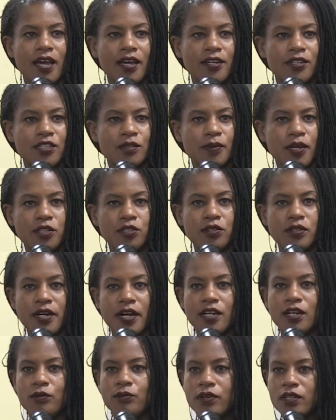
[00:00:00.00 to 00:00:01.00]
and a special
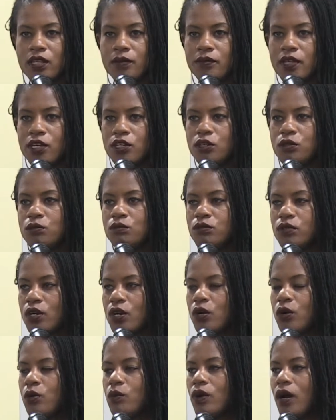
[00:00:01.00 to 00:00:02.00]
kind of rhythm that you
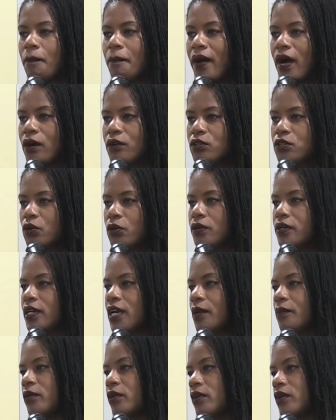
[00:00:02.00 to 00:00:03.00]
know about your
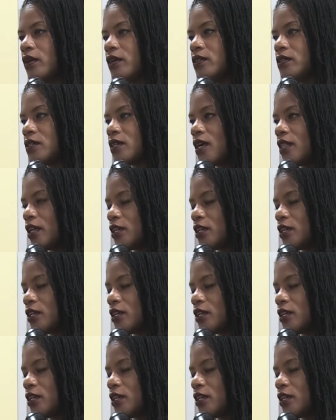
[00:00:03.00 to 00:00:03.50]
neighborhoods